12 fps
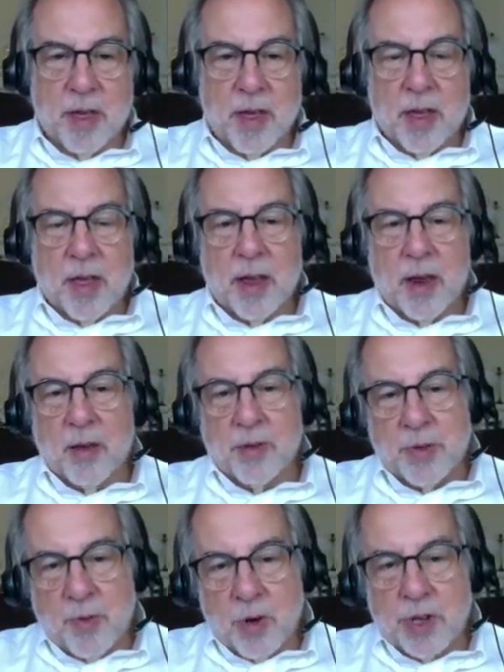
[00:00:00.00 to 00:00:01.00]
And I was
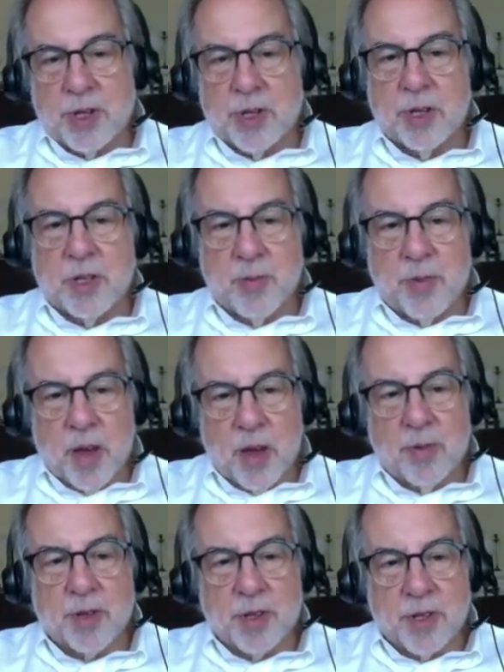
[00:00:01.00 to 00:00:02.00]
fortunate to be
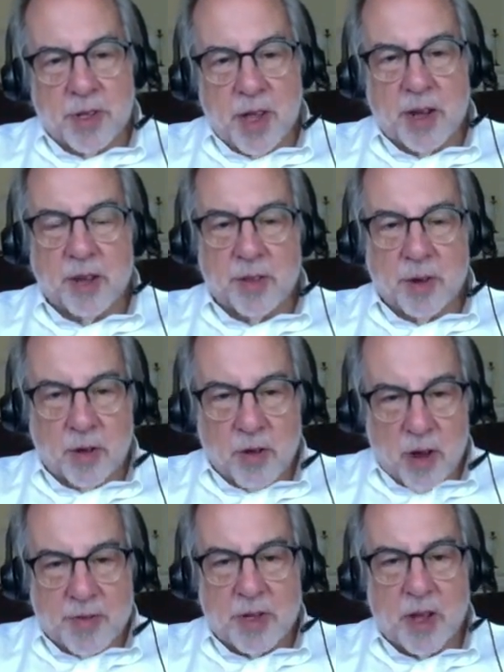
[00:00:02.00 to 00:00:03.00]
able to stand at their
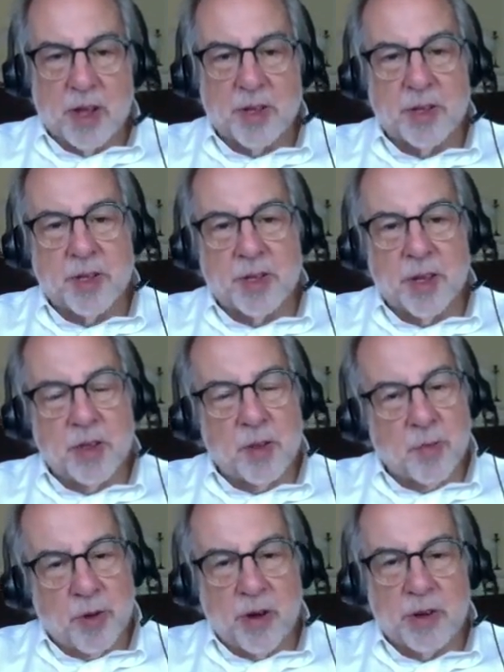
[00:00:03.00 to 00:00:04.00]
gravesides and say the
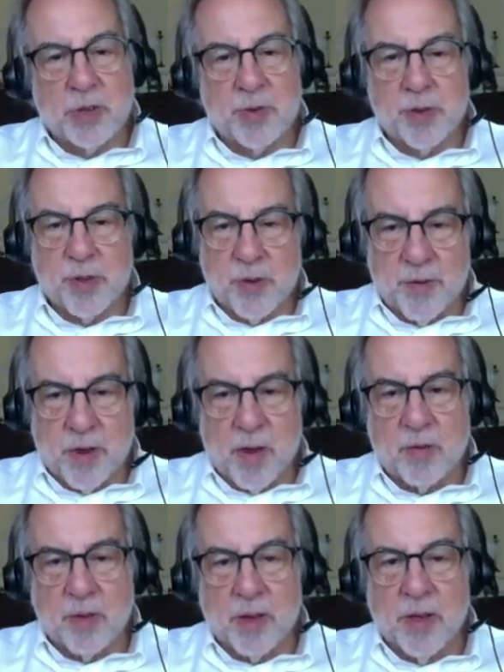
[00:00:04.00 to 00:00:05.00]
prayers for their
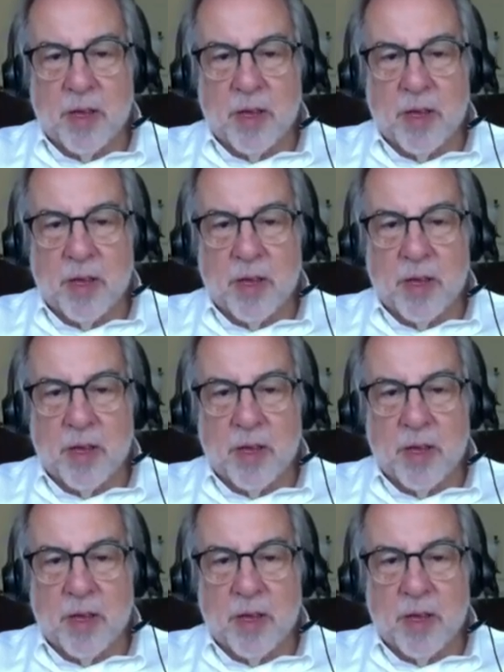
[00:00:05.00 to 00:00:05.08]
family,